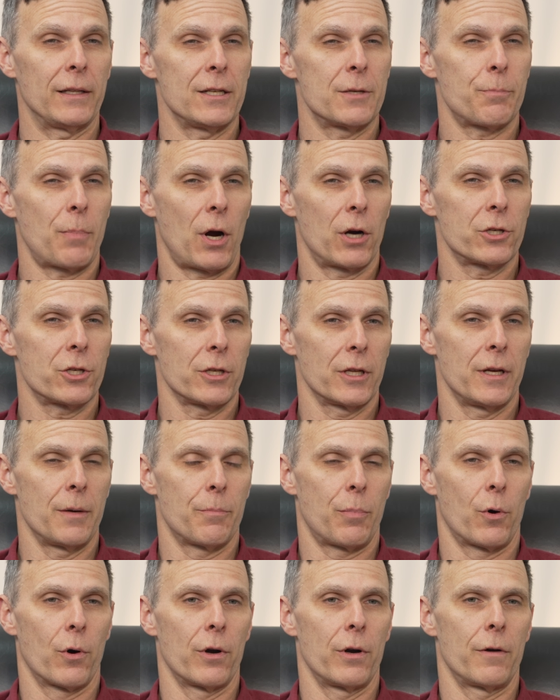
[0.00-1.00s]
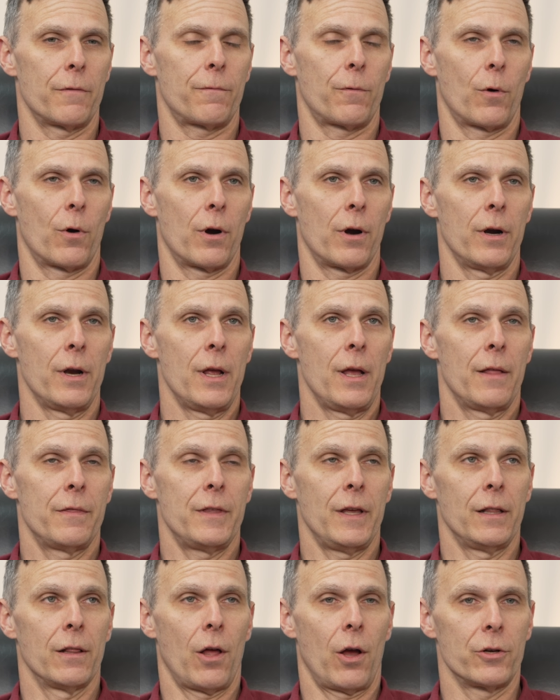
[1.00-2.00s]
least partially important for
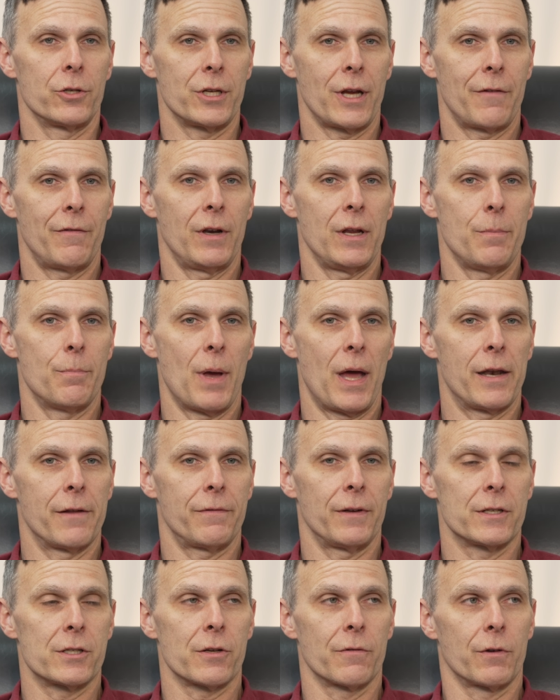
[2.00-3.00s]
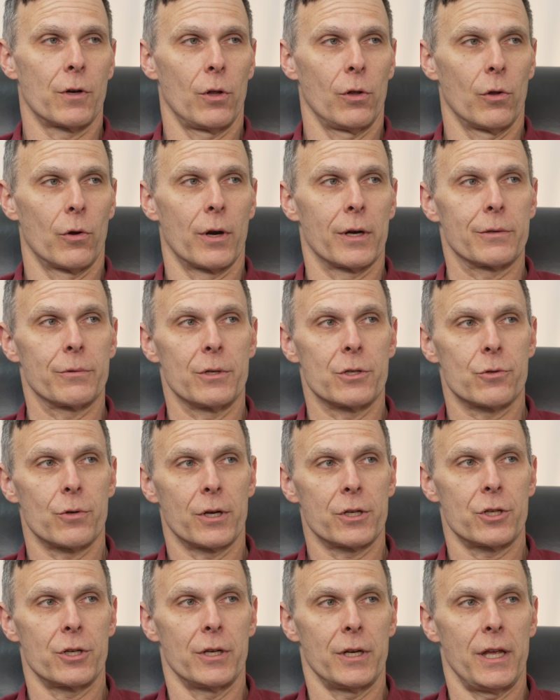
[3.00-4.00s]
the longevity benefits of caloric
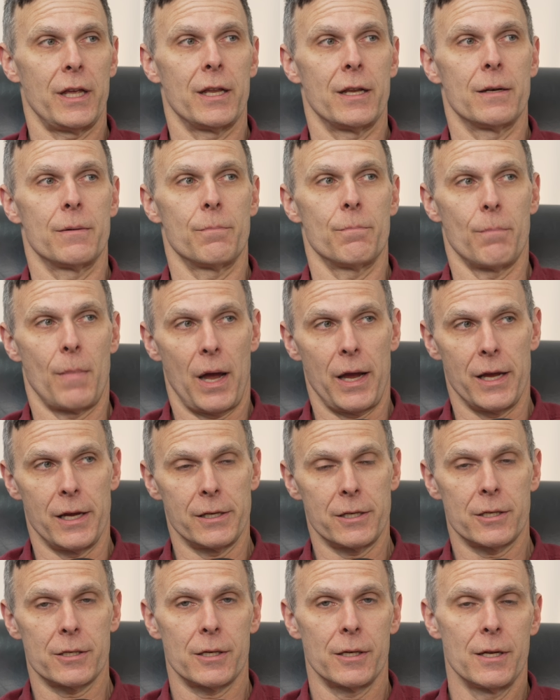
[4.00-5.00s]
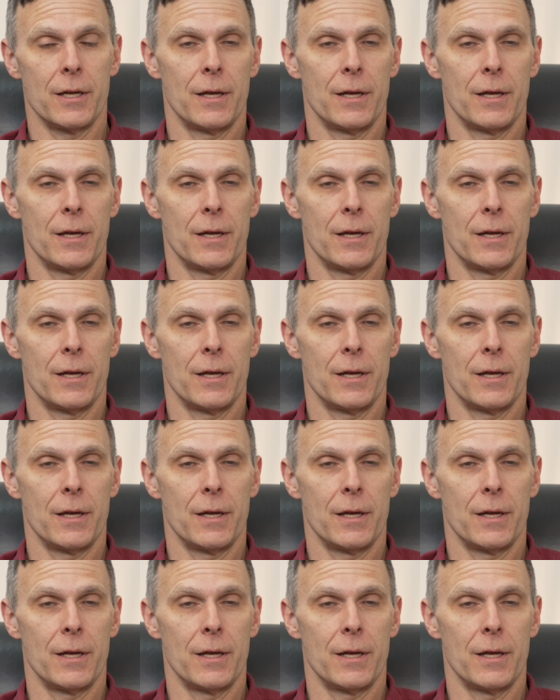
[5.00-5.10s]
restriction in mice.